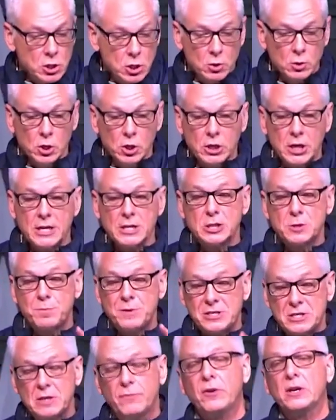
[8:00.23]
you're looking
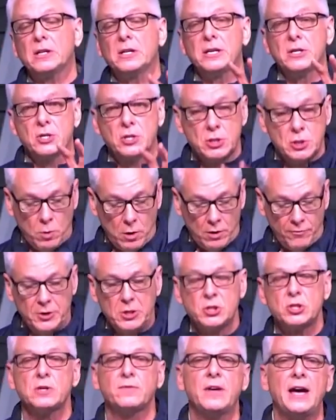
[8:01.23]
specifically at the square
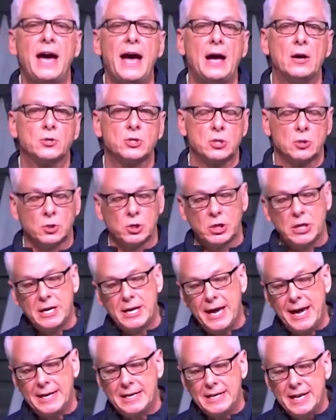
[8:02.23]
footage of the house. You're
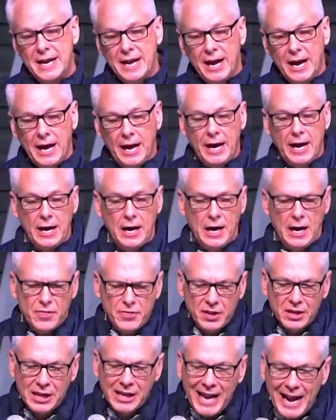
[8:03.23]
looking at
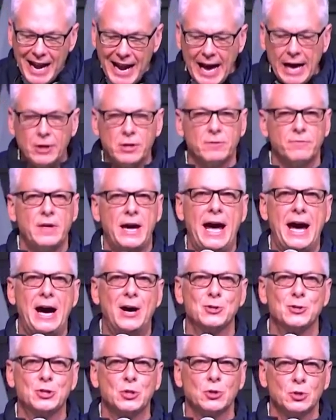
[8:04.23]
the layout of the
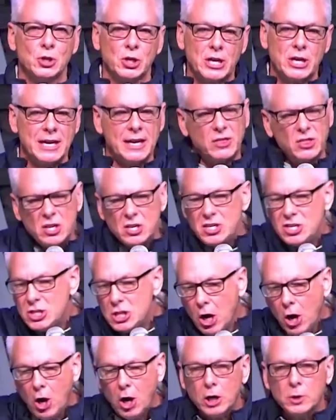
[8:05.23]
house. You're looking at the
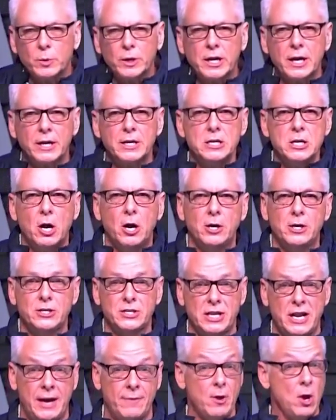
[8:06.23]
yard. What kind of yard
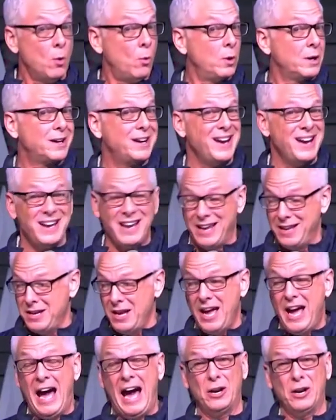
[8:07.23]
does it have?
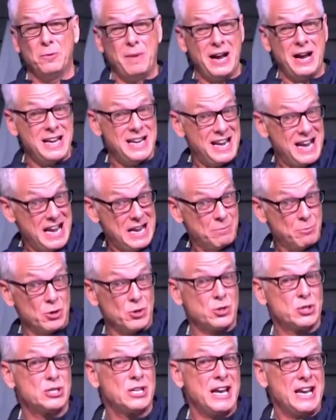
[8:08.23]
How do my
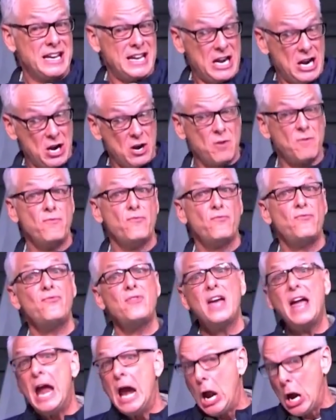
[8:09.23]
neighbors take care of
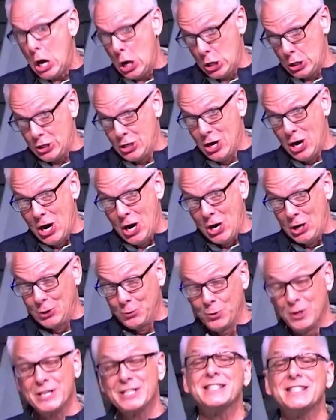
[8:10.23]
their yard?
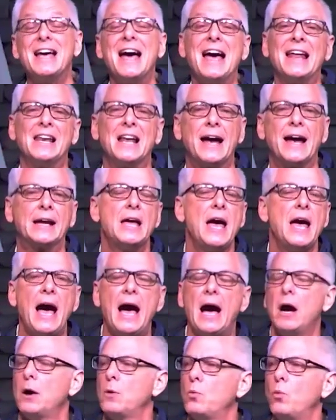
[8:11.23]
What is that like?
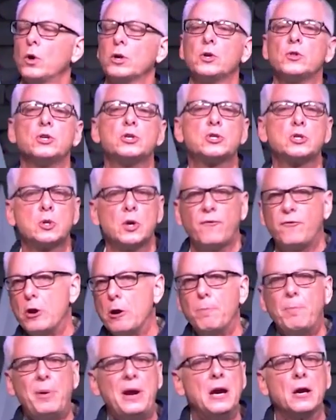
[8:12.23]
If
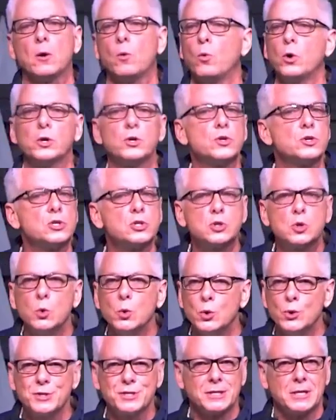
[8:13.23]
you're a parent, what are the
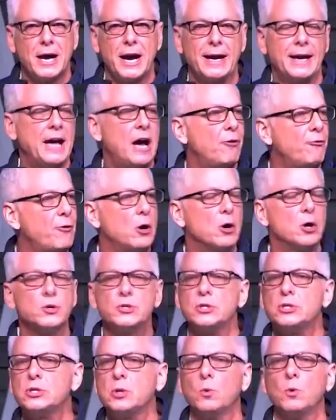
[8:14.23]
schools like? How far
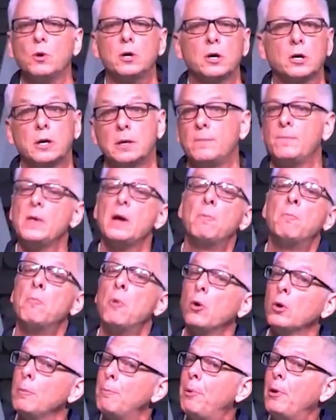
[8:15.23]
is it to work? And
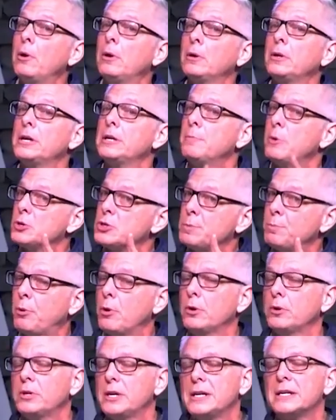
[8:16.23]
more importantly, the most
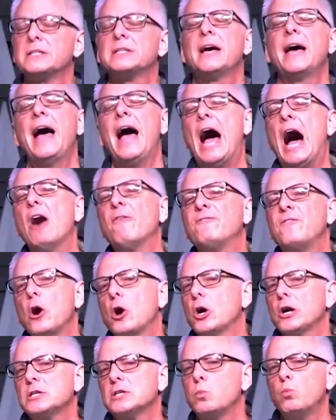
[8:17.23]
important thing is, how
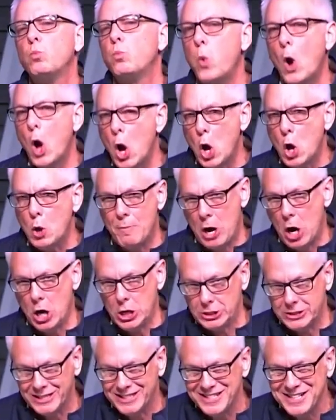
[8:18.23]
far is
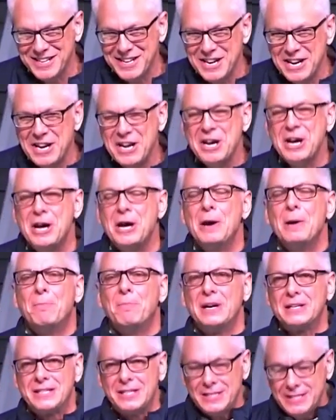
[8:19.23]
Walmart?
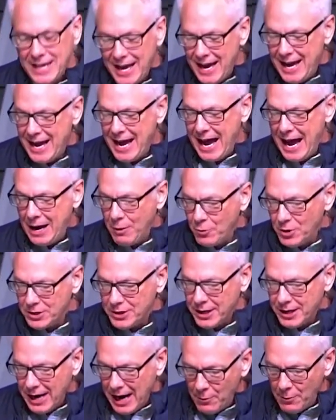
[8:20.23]
But today, I want
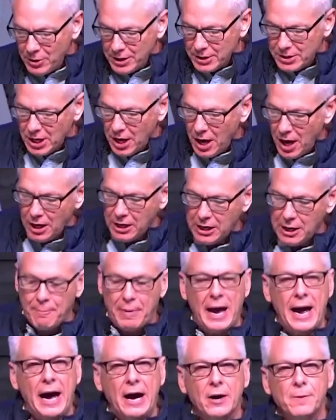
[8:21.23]
to talk
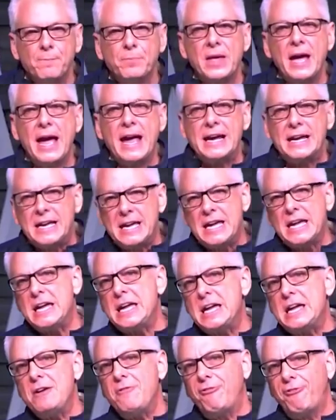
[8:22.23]
about a
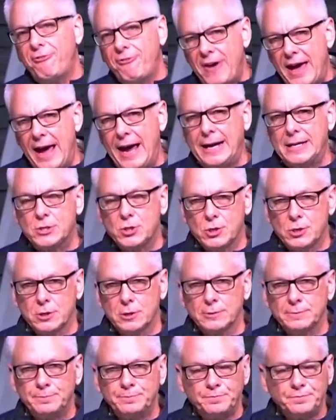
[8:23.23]
key
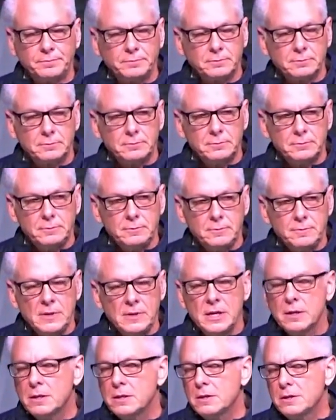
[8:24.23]
factor
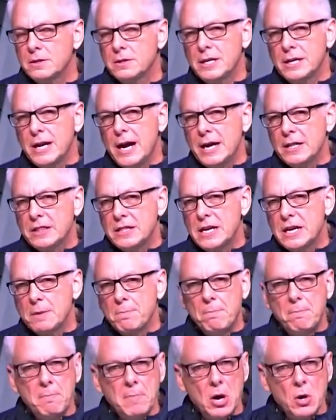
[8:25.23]
that I think
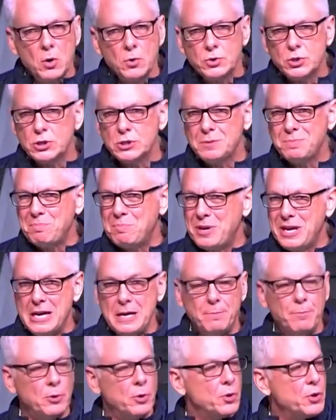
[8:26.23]
most
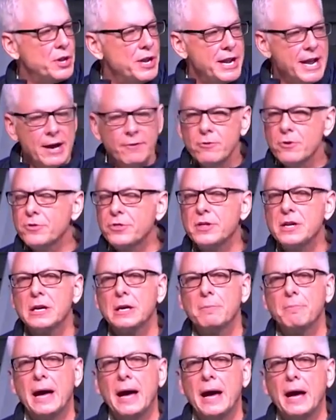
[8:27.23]
people never think
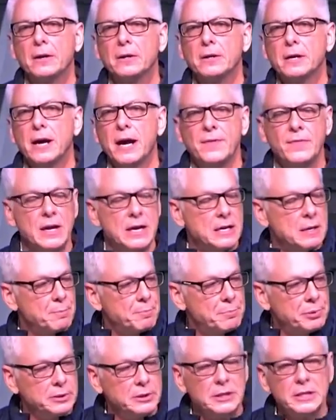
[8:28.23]
about and they
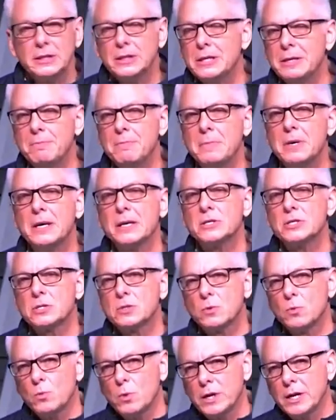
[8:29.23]
completely
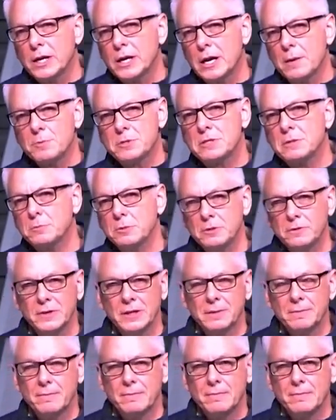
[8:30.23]
miss when it comes to moving.